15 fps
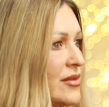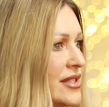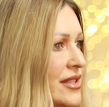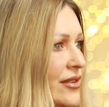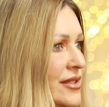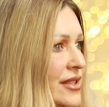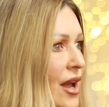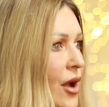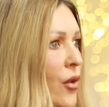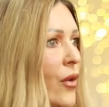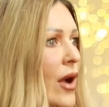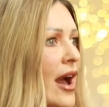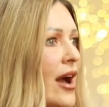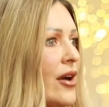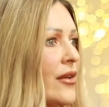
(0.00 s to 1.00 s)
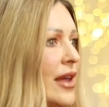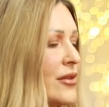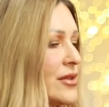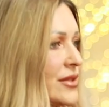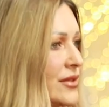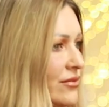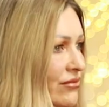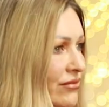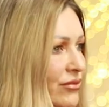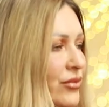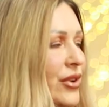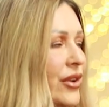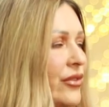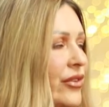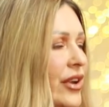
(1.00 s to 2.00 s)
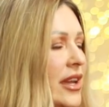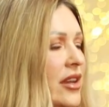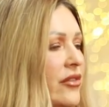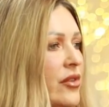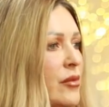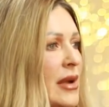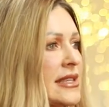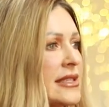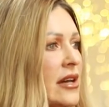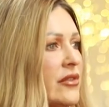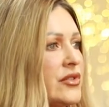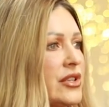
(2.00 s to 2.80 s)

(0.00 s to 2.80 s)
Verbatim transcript: So I was like, right. wow, that was pretty freaky for myself, yeah.